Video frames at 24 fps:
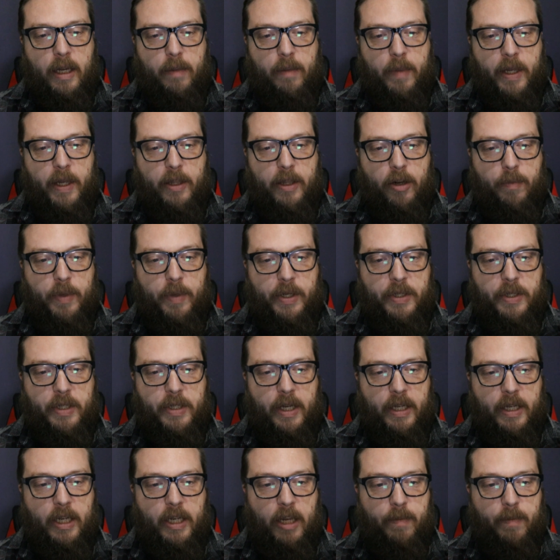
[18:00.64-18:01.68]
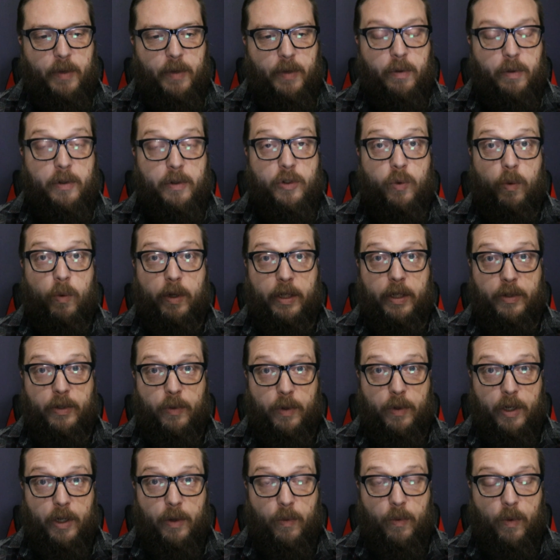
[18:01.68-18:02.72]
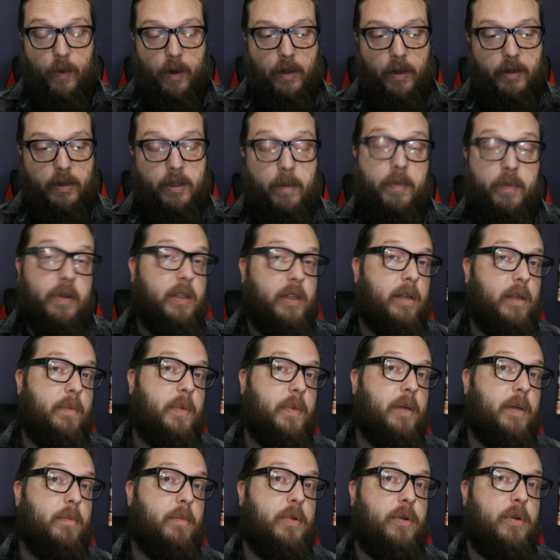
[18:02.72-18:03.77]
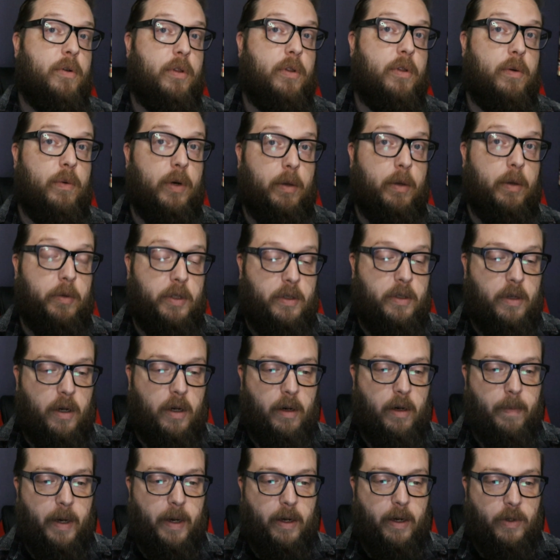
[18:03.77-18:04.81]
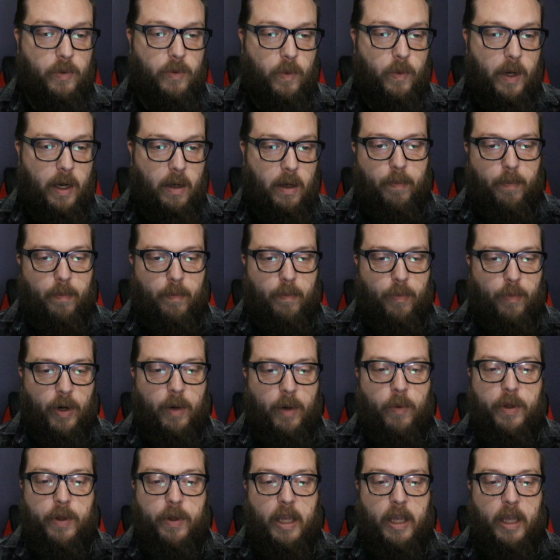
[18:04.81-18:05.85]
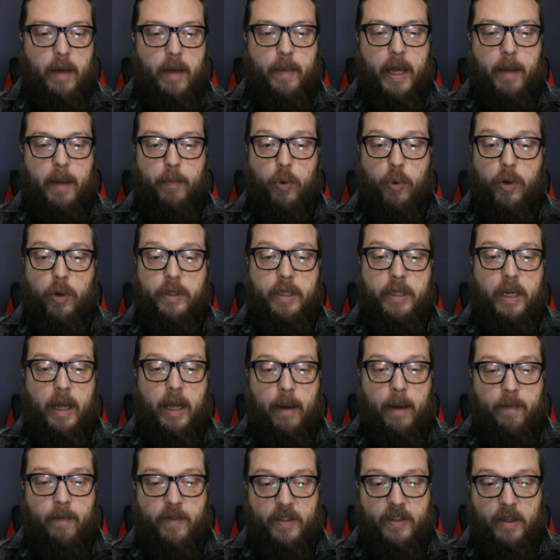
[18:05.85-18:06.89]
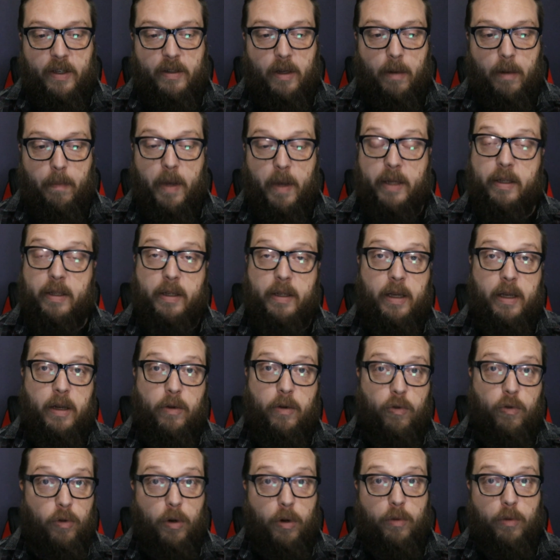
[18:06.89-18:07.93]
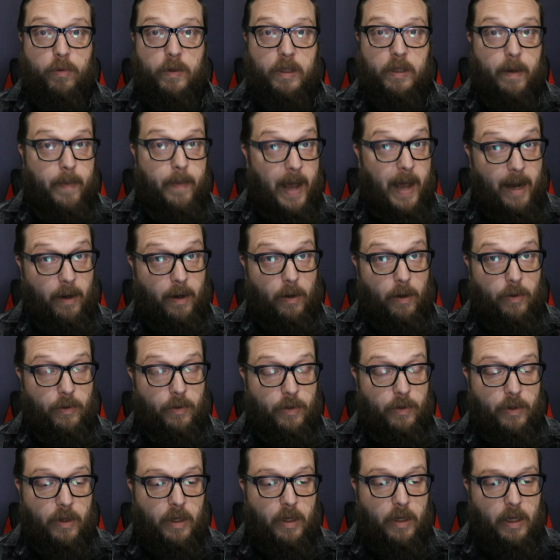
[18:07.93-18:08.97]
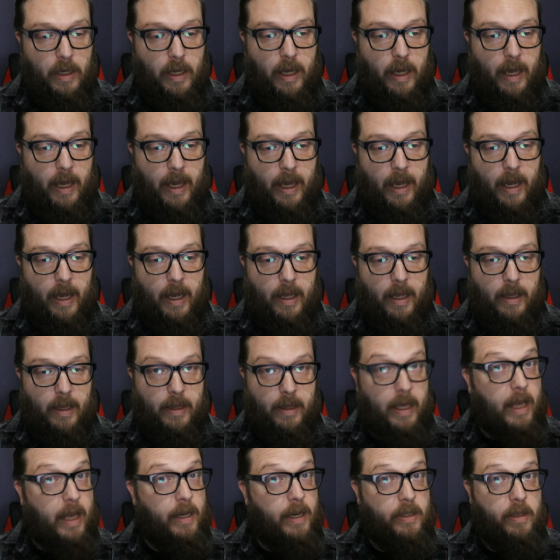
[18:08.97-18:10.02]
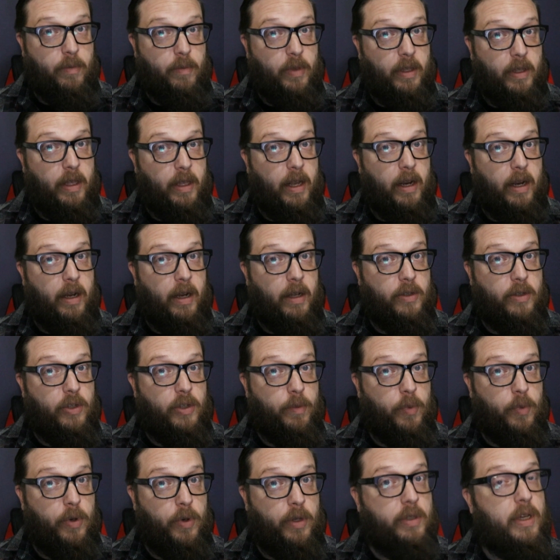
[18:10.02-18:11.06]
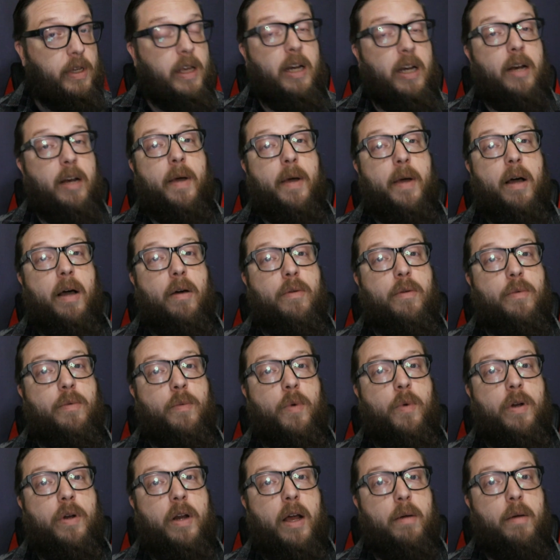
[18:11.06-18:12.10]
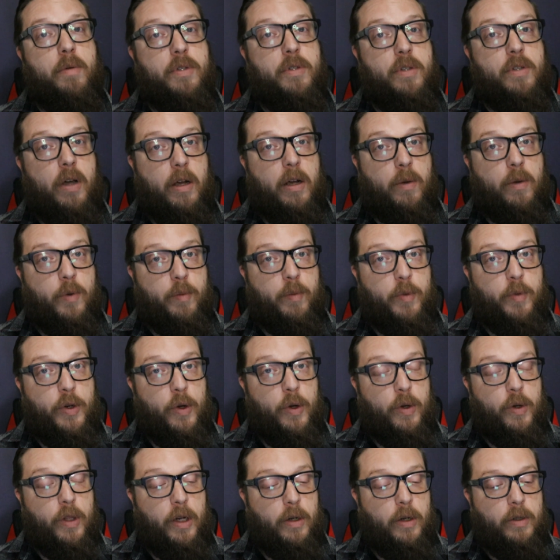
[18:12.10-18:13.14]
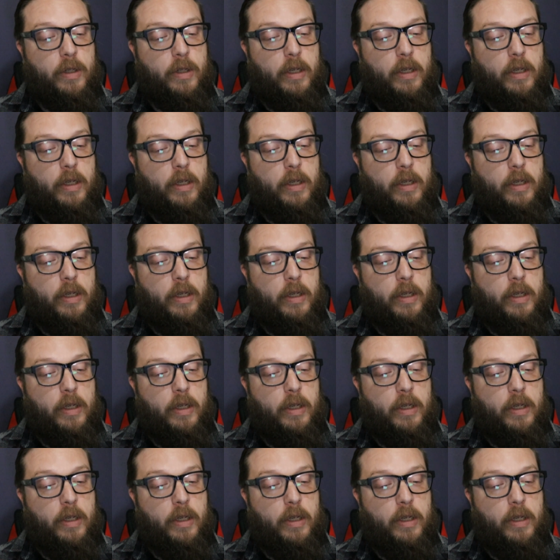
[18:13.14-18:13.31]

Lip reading: made their PCA debut in 2021, something that me and Manolo were able to talk about as well. Bring with them a pointed emphasis on Mexican-grown tobaccos. And that is something that I got super excited about when I was talking with Manolo,